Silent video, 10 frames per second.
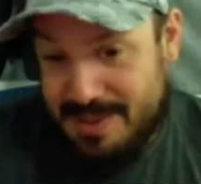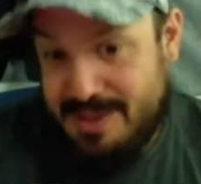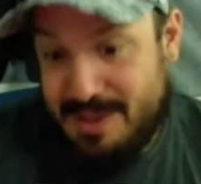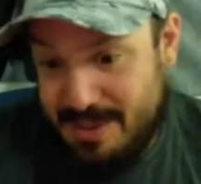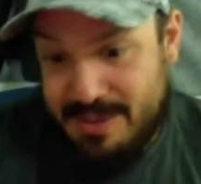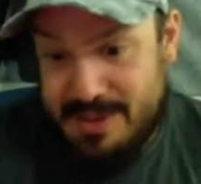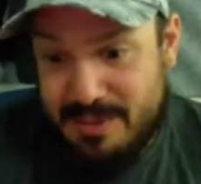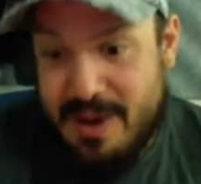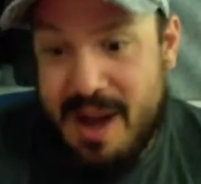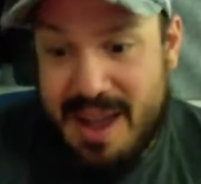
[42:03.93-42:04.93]
to
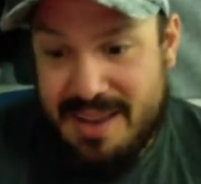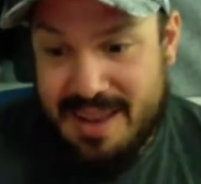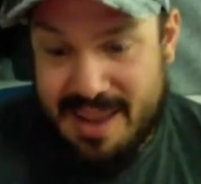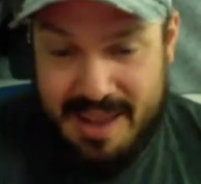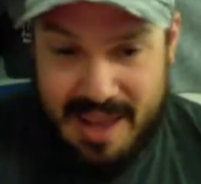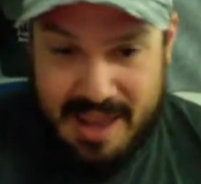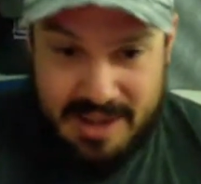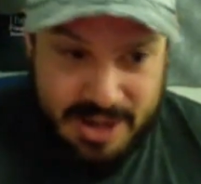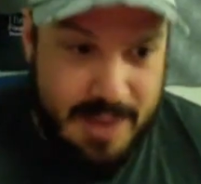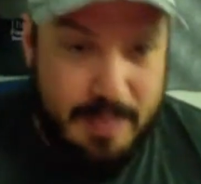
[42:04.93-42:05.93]
find a
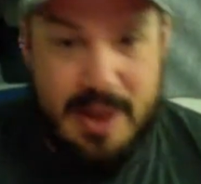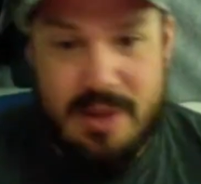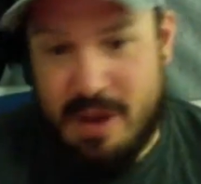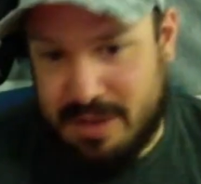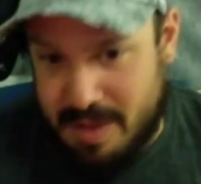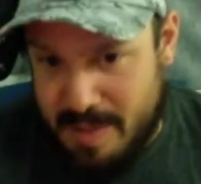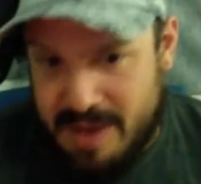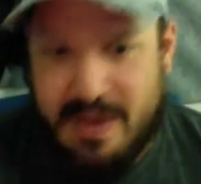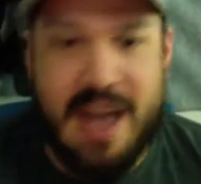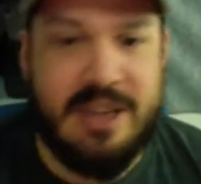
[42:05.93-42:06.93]
chip and talk to
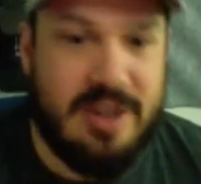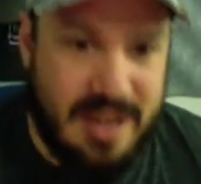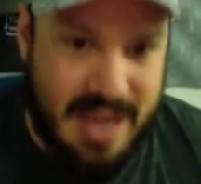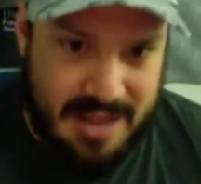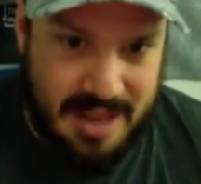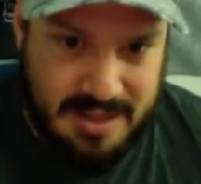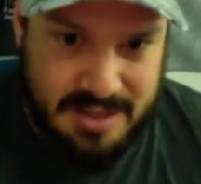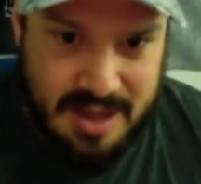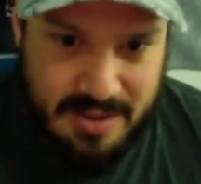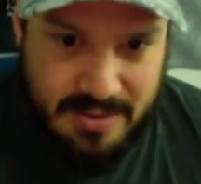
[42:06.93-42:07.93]
the manufacturer and get
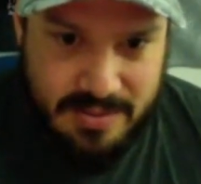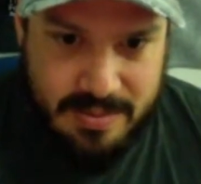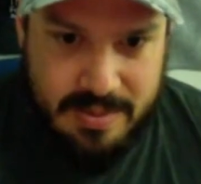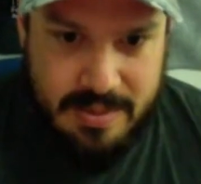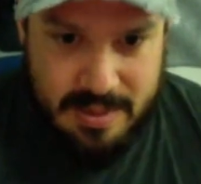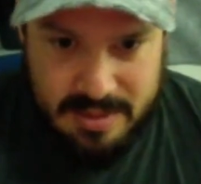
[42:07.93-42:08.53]
that stuff